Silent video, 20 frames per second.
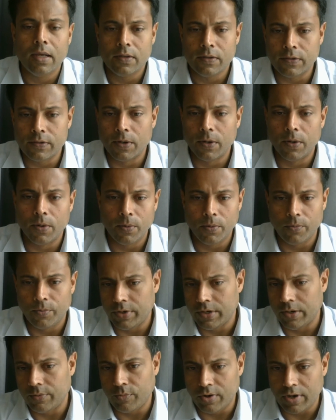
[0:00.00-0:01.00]
So,
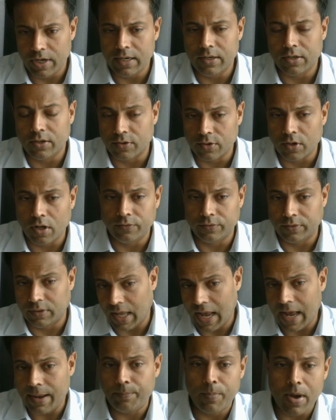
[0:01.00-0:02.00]
we really need to solve
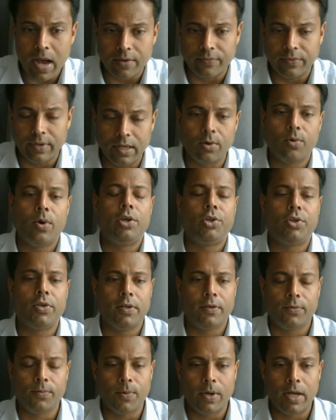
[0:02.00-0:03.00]
that part of the
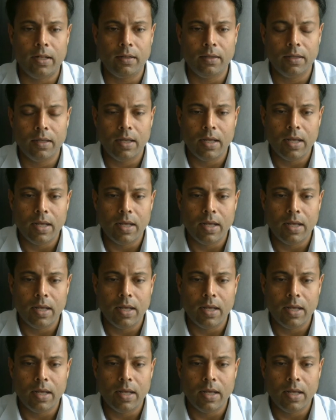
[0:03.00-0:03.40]
equation as well.